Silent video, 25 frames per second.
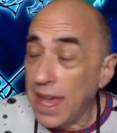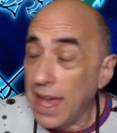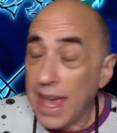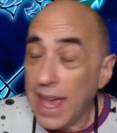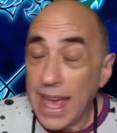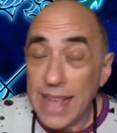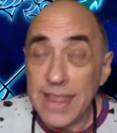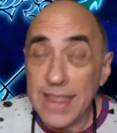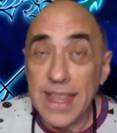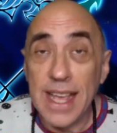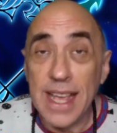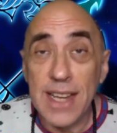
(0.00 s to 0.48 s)

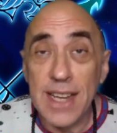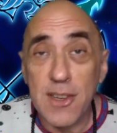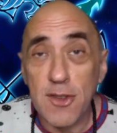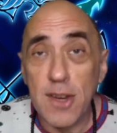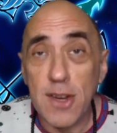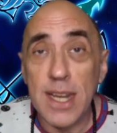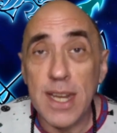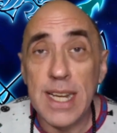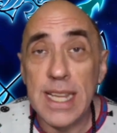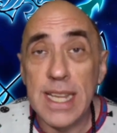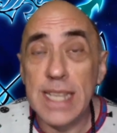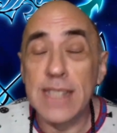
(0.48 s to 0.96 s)
and that
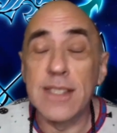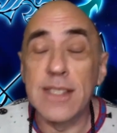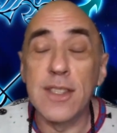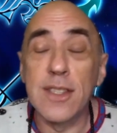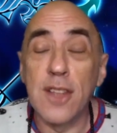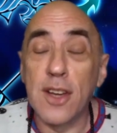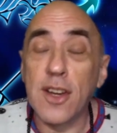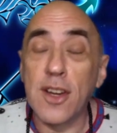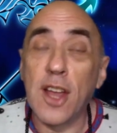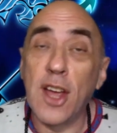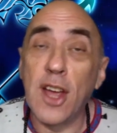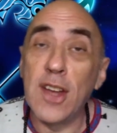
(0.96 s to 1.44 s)
really is
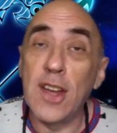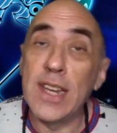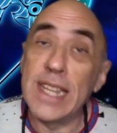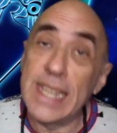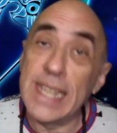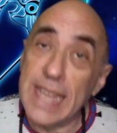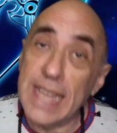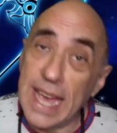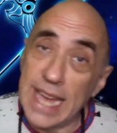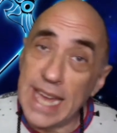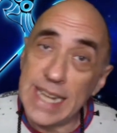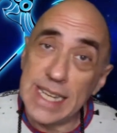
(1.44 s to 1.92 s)
not only
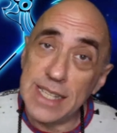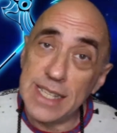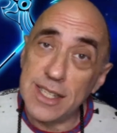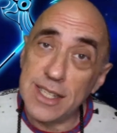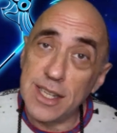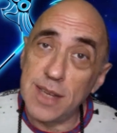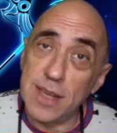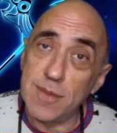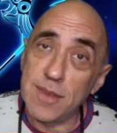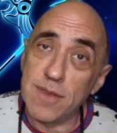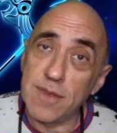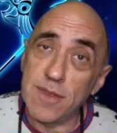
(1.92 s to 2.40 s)
gain in
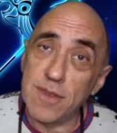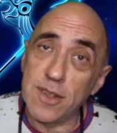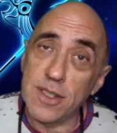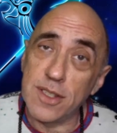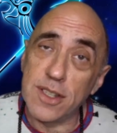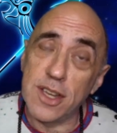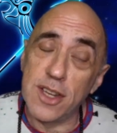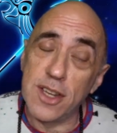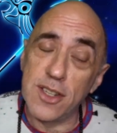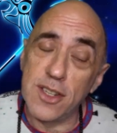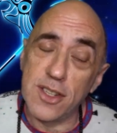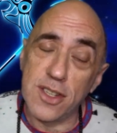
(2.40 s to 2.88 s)
terms of your
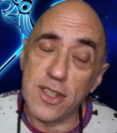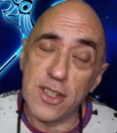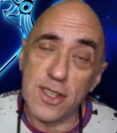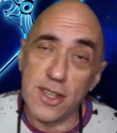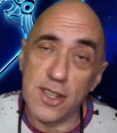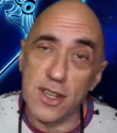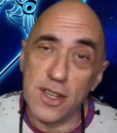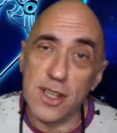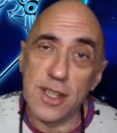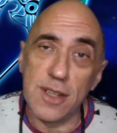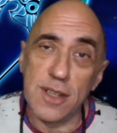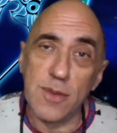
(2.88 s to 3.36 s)
social
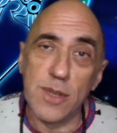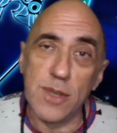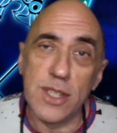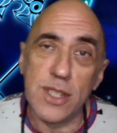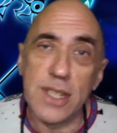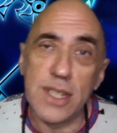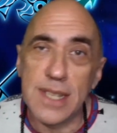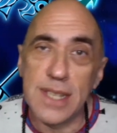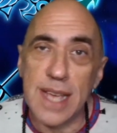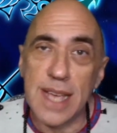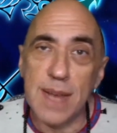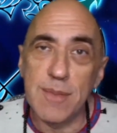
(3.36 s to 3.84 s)
circle, which
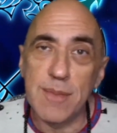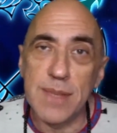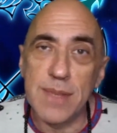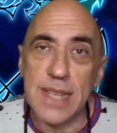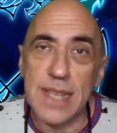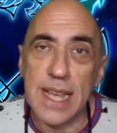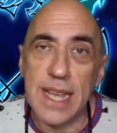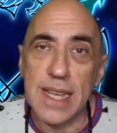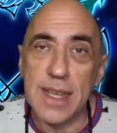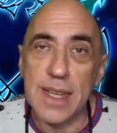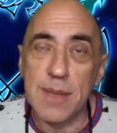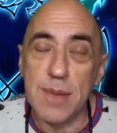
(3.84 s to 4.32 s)
is
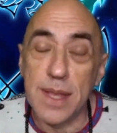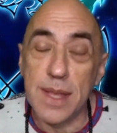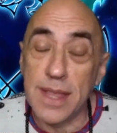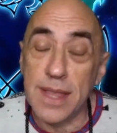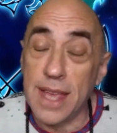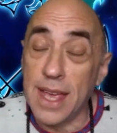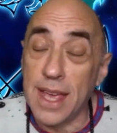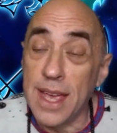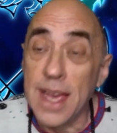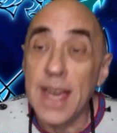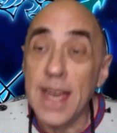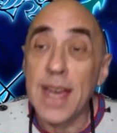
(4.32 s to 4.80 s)
unmistakably
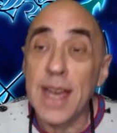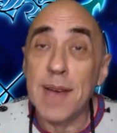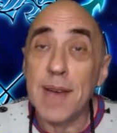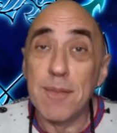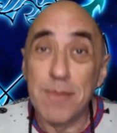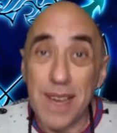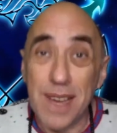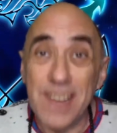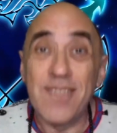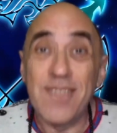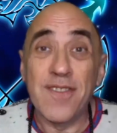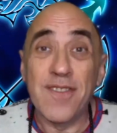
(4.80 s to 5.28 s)
there,
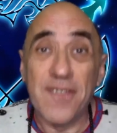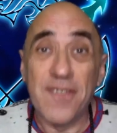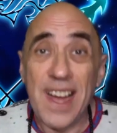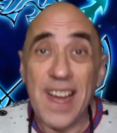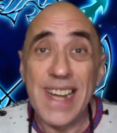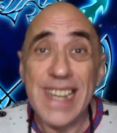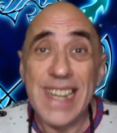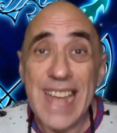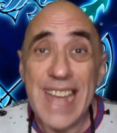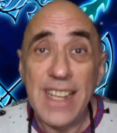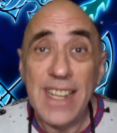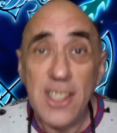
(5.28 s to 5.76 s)
but
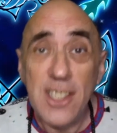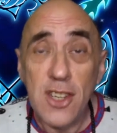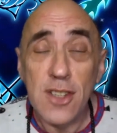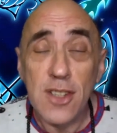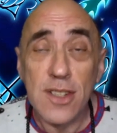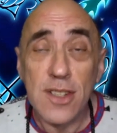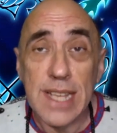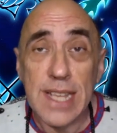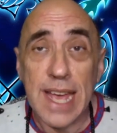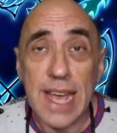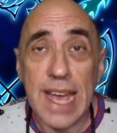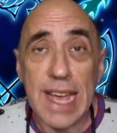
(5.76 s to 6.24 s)

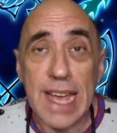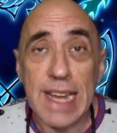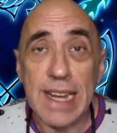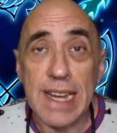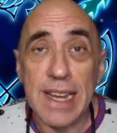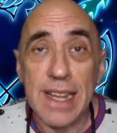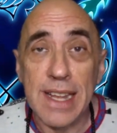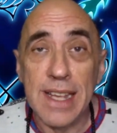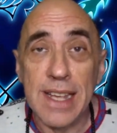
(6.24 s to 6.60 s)
financial gain.